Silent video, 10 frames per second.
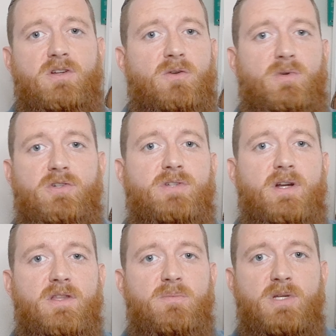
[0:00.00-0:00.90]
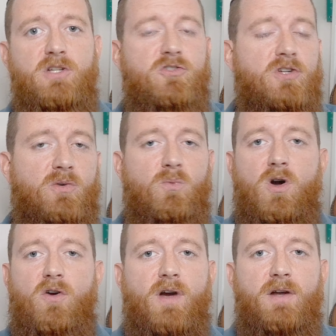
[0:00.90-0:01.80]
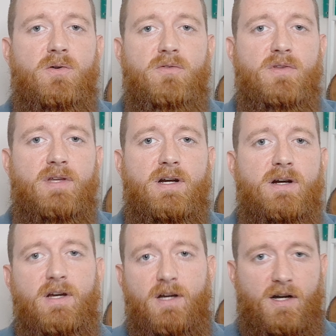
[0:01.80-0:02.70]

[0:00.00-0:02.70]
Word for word: you know, when you're done on the beach, you can walk right over there.